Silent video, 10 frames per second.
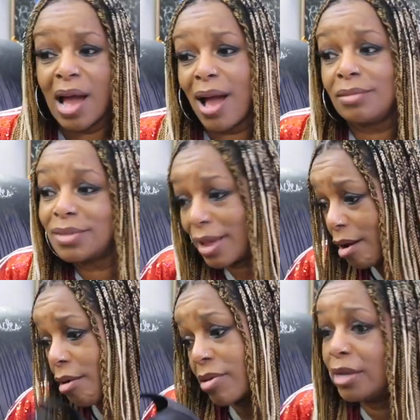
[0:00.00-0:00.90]
I was like,
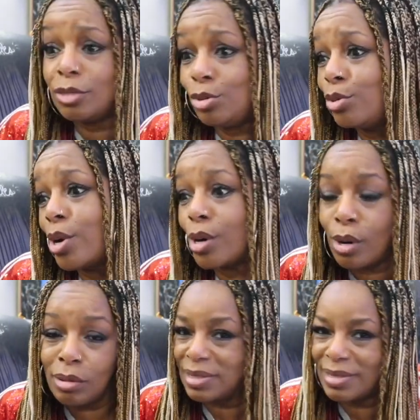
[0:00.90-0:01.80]
okay, do you,
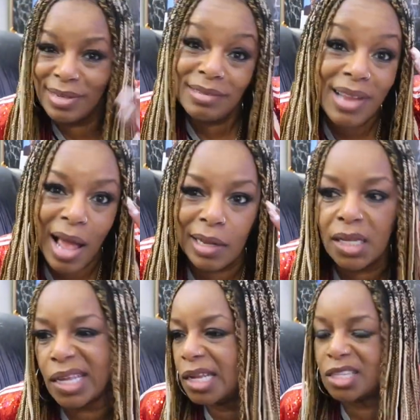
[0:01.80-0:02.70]
girl? Still not
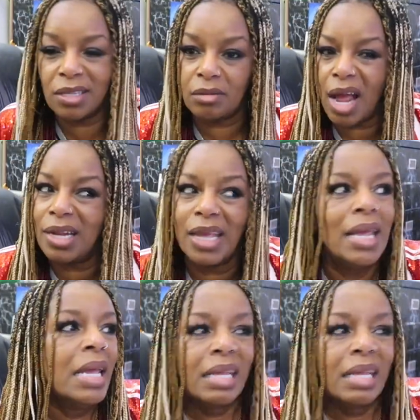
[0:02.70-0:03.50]
clicking, still not clicking.